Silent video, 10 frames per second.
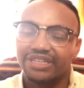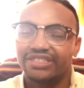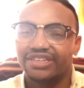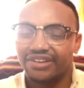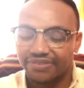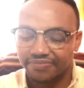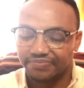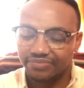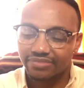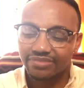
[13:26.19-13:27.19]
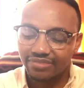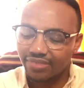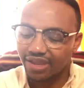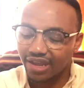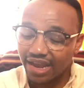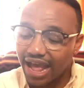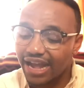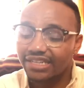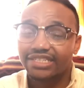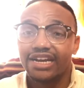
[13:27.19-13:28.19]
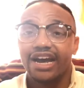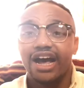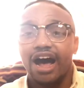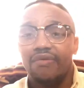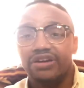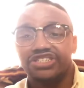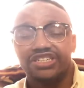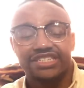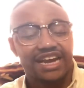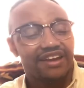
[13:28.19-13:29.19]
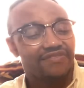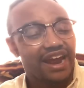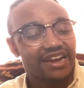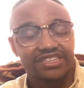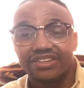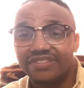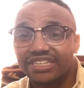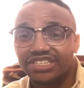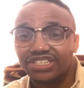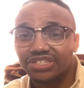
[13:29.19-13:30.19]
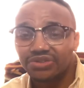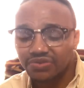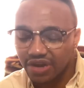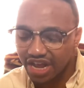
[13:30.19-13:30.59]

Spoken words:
So guys, I want you to take advantage of these two